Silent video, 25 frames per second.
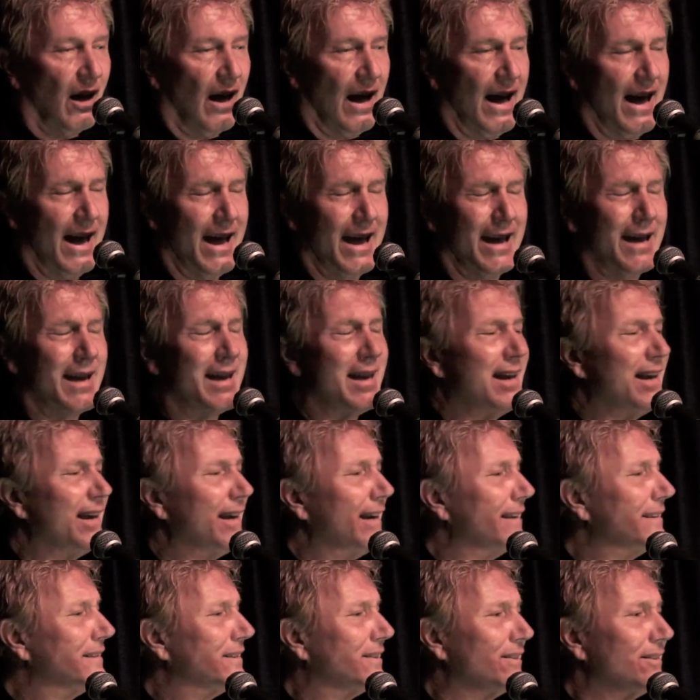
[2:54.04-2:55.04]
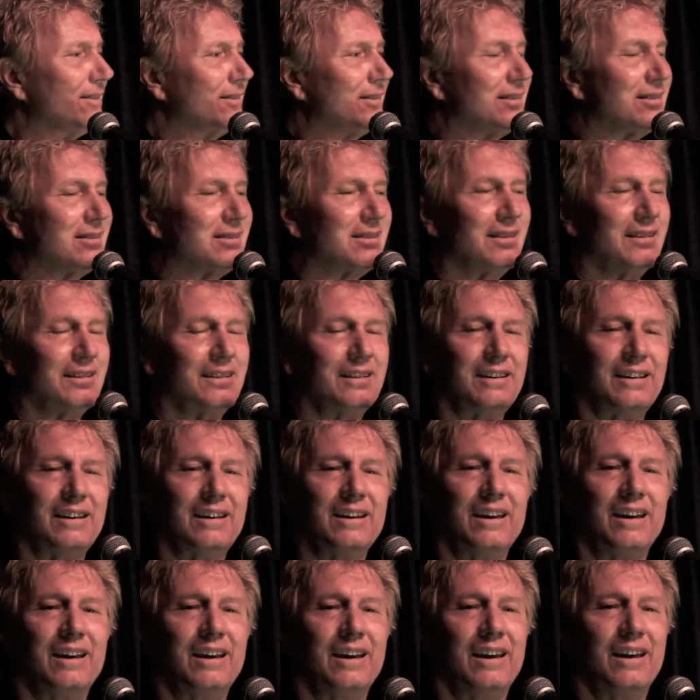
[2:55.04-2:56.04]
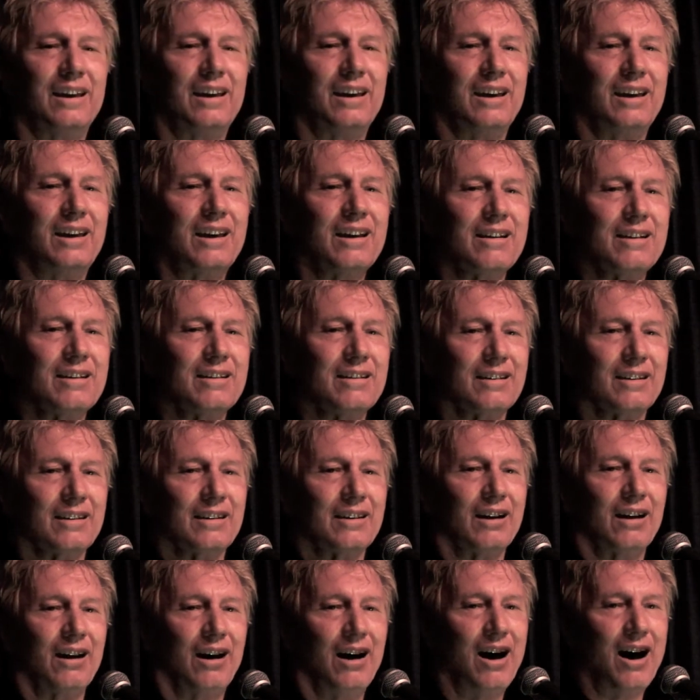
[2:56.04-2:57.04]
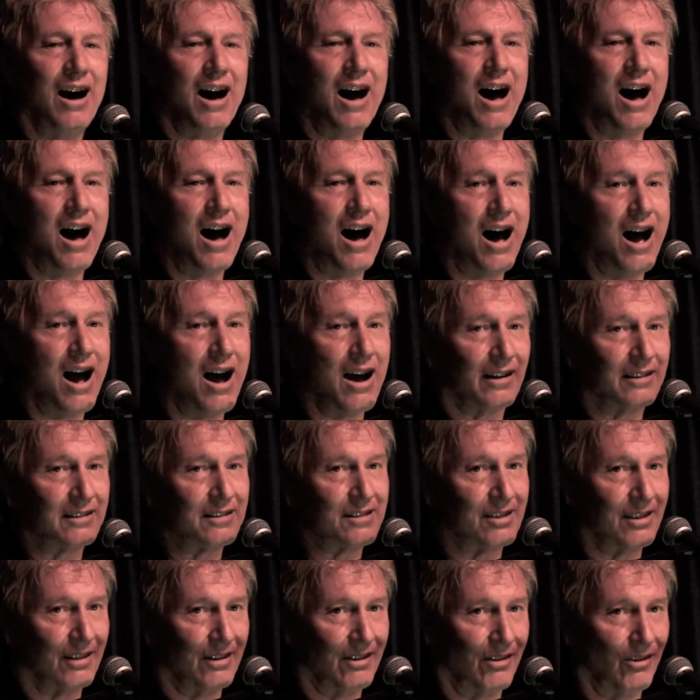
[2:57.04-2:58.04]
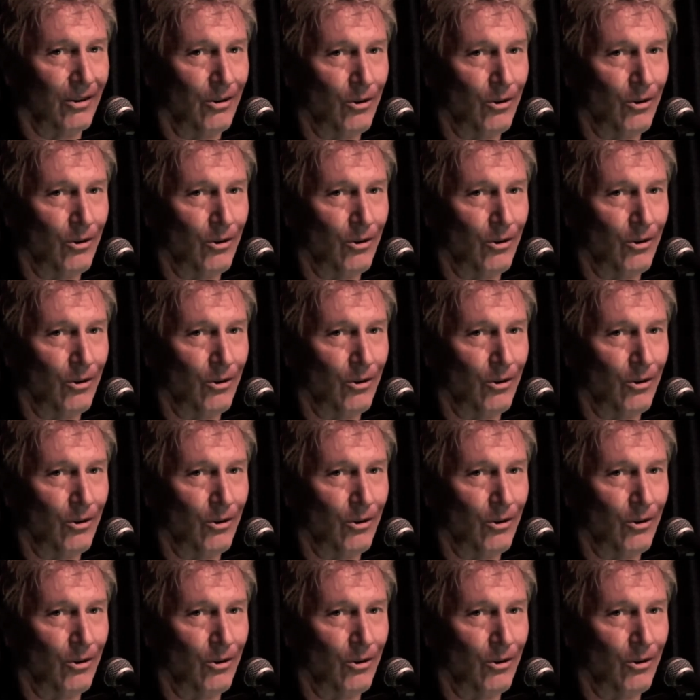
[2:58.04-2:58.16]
I hate to see October